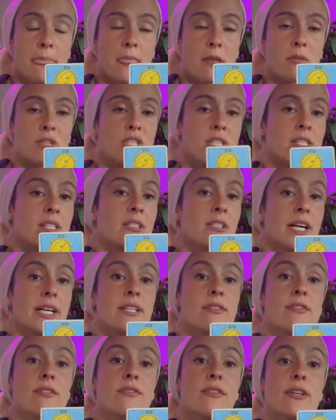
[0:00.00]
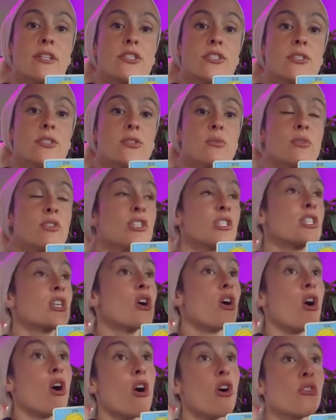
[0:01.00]
which is the light of the virtues, which is the
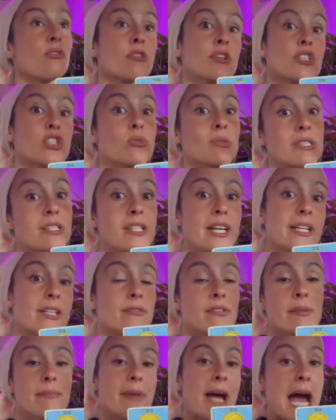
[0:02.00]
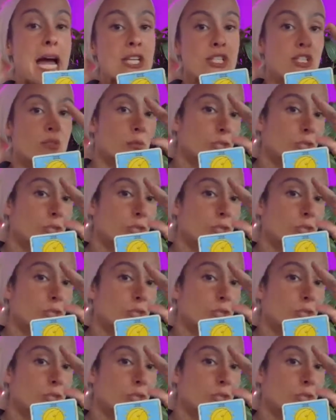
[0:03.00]
all virtuous light of compassion,